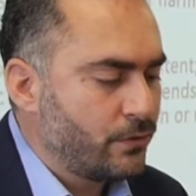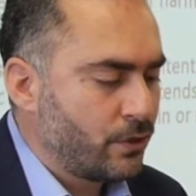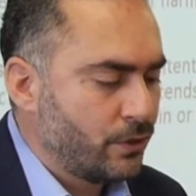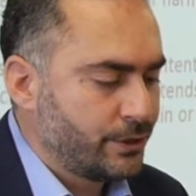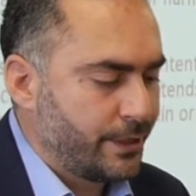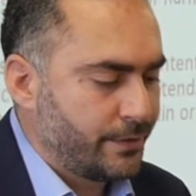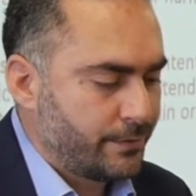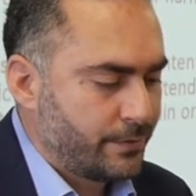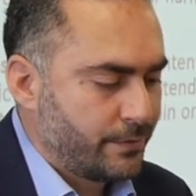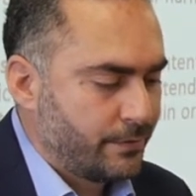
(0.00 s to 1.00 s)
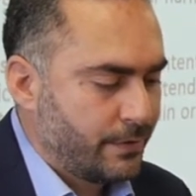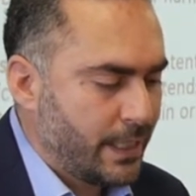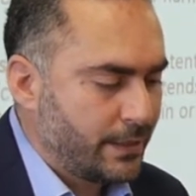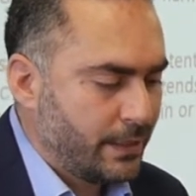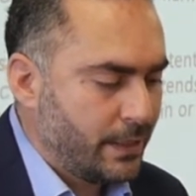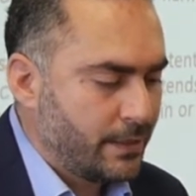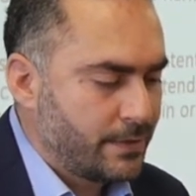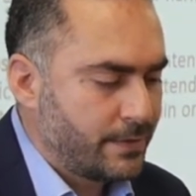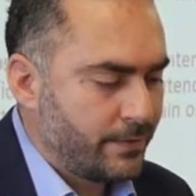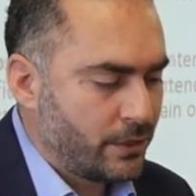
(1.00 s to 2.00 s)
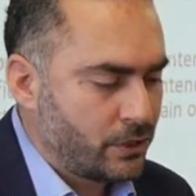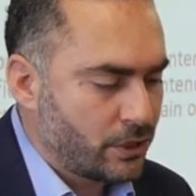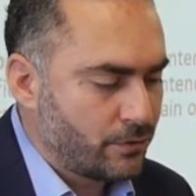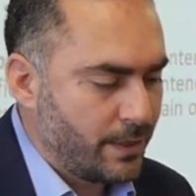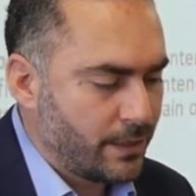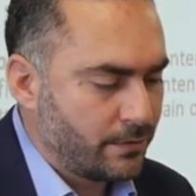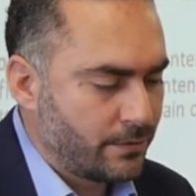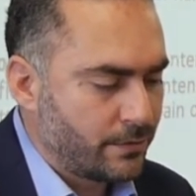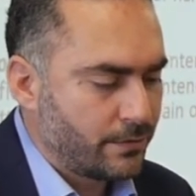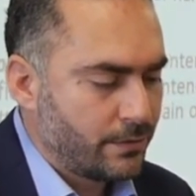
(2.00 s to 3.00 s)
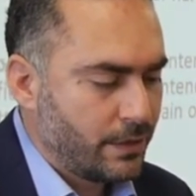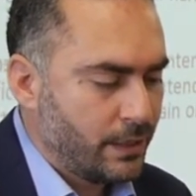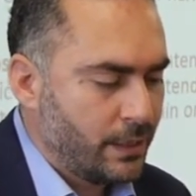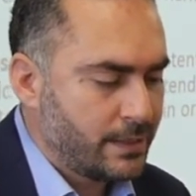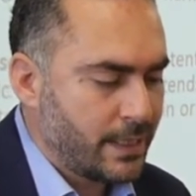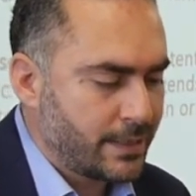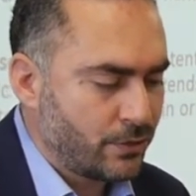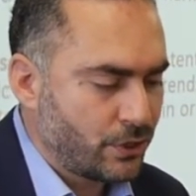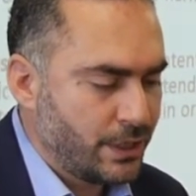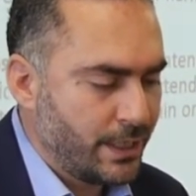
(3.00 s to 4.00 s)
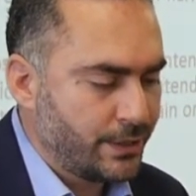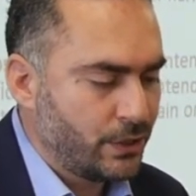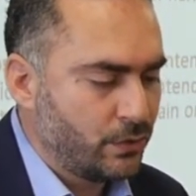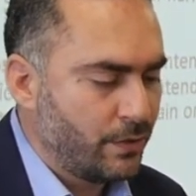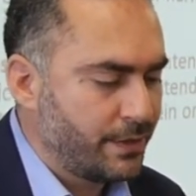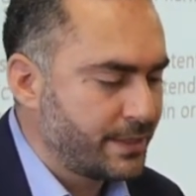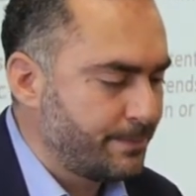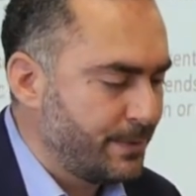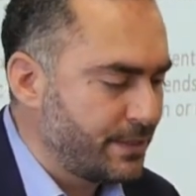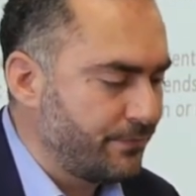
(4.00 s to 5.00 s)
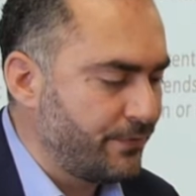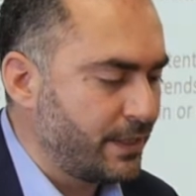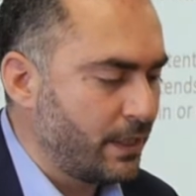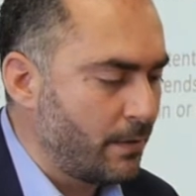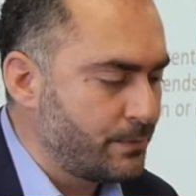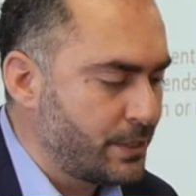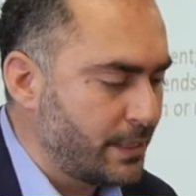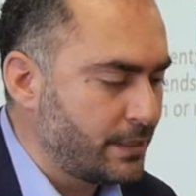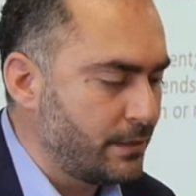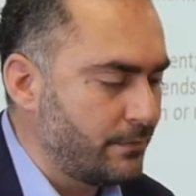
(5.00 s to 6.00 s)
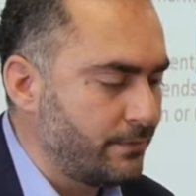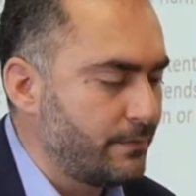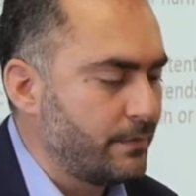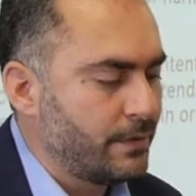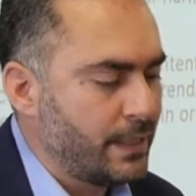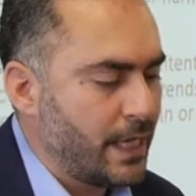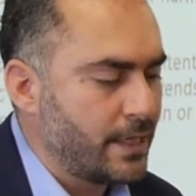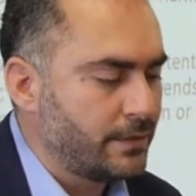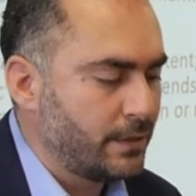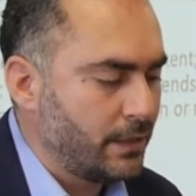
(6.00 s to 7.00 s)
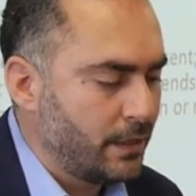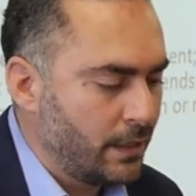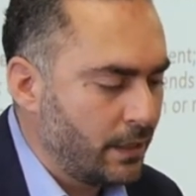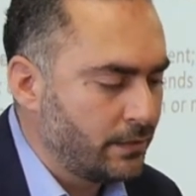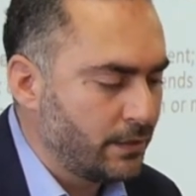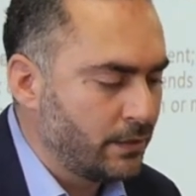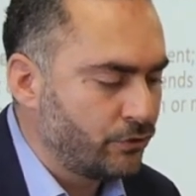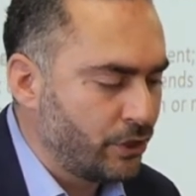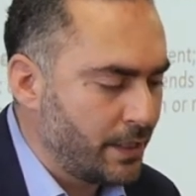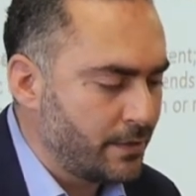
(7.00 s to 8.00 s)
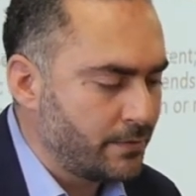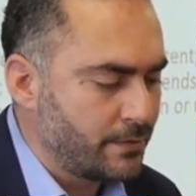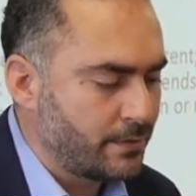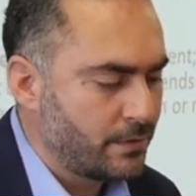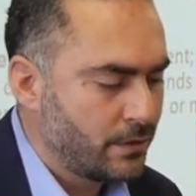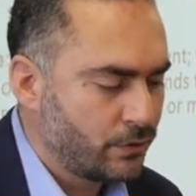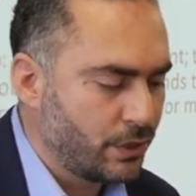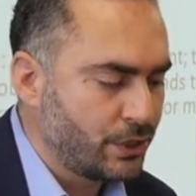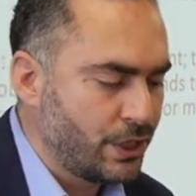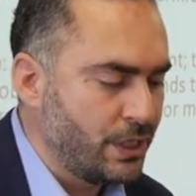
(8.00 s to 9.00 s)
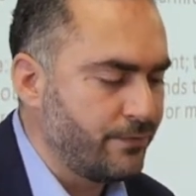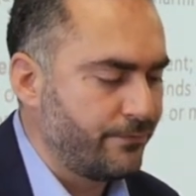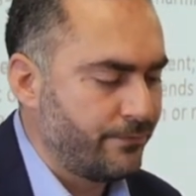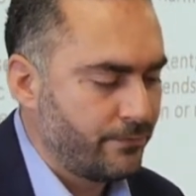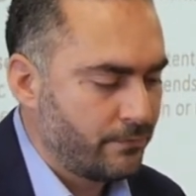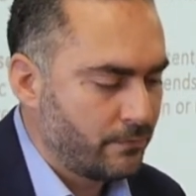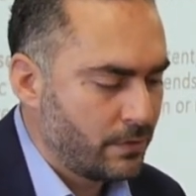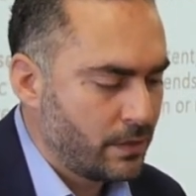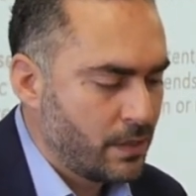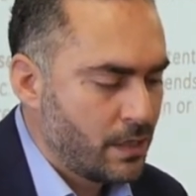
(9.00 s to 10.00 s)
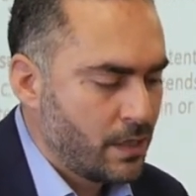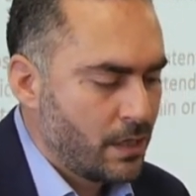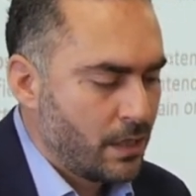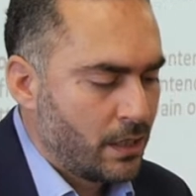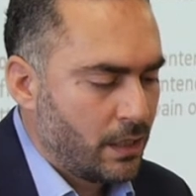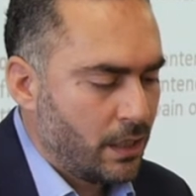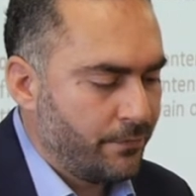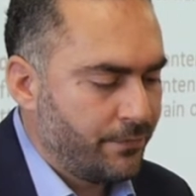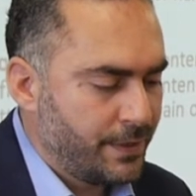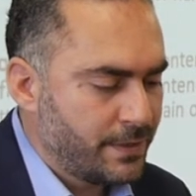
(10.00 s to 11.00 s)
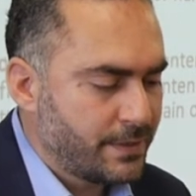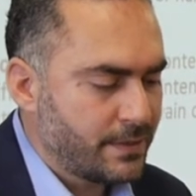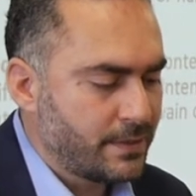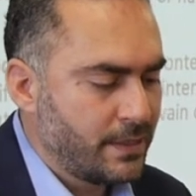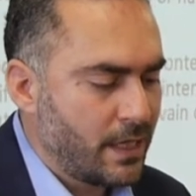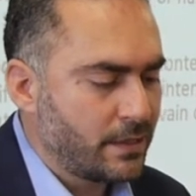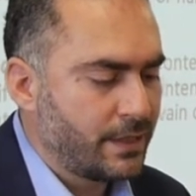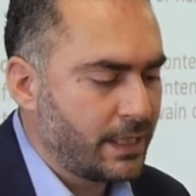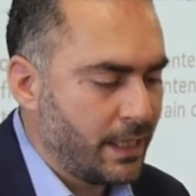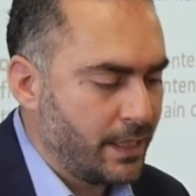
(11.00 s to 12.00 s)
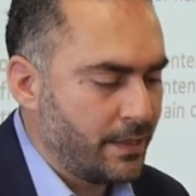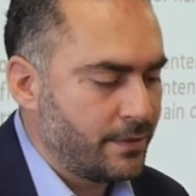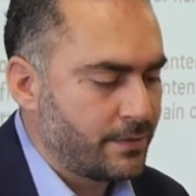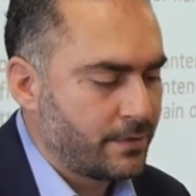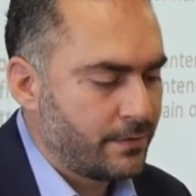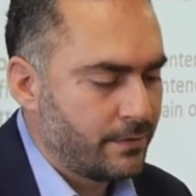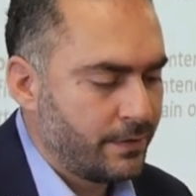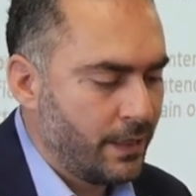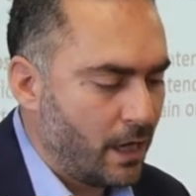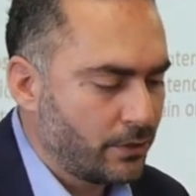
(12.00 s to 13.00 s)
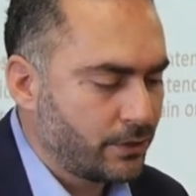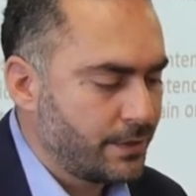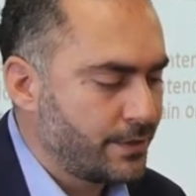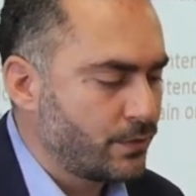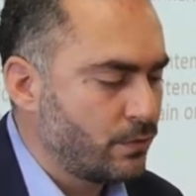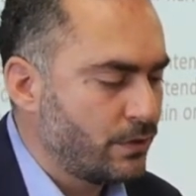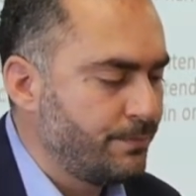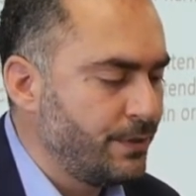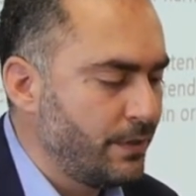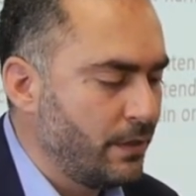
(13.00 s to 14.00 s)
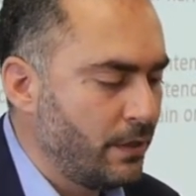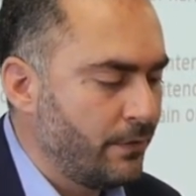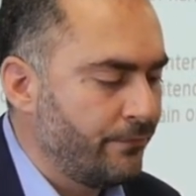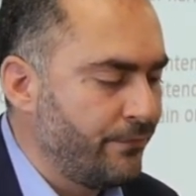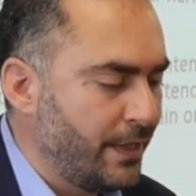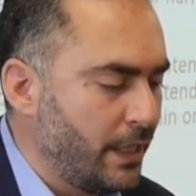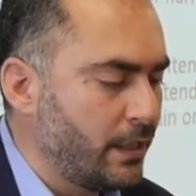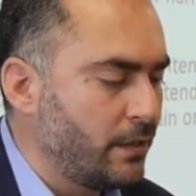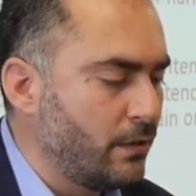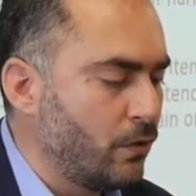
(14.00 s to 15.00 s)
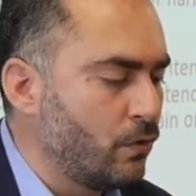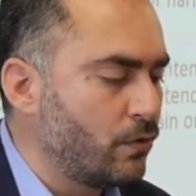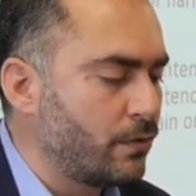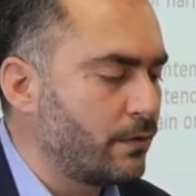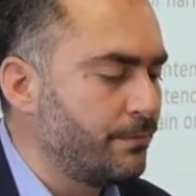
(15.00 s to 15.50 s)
content, that is, the judgment is associated with a specific objective that it intends to achieve. If this is not the case, the utterance would be vain or